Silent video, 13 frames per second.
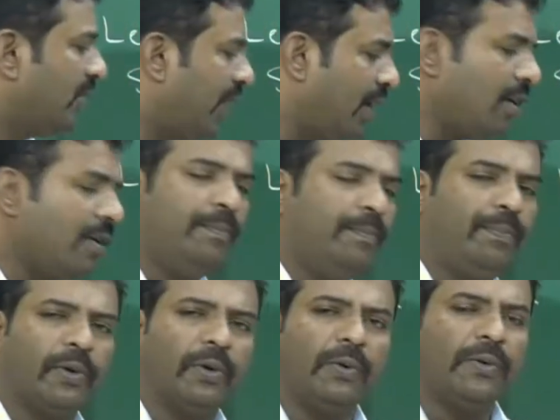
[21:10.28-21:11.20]
So then
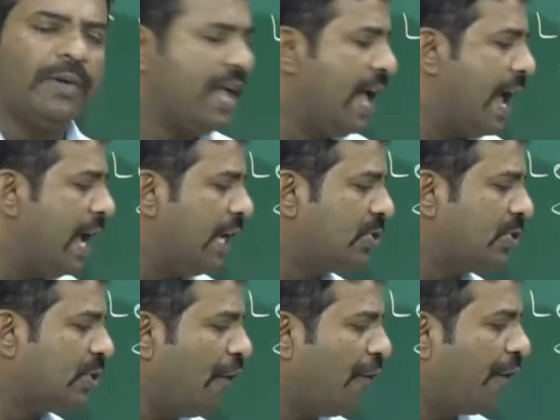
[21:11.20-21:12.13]
prove
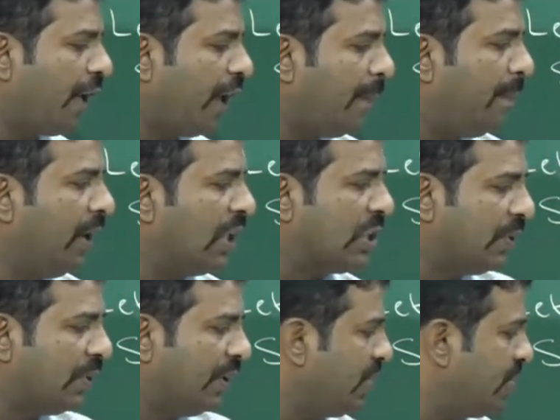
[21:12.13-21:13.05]
S of k
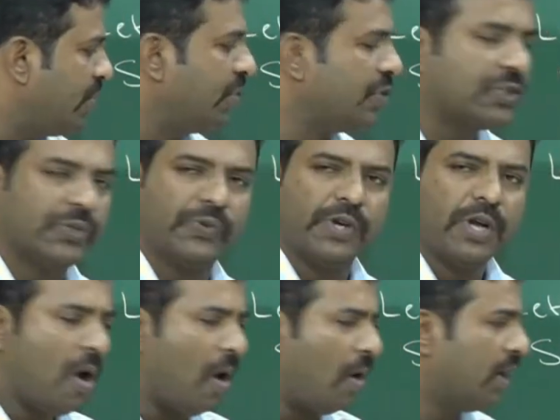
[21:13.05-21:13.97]
plus 1 is
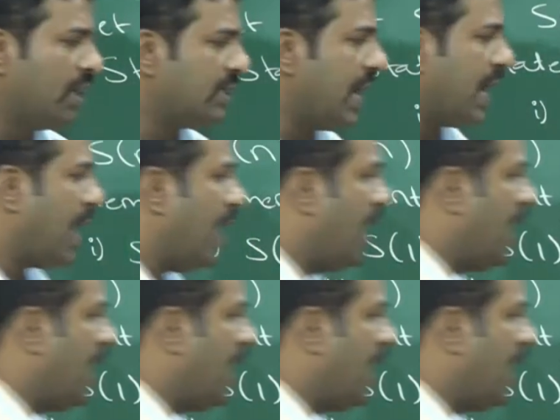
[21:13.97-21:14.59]
true, or else I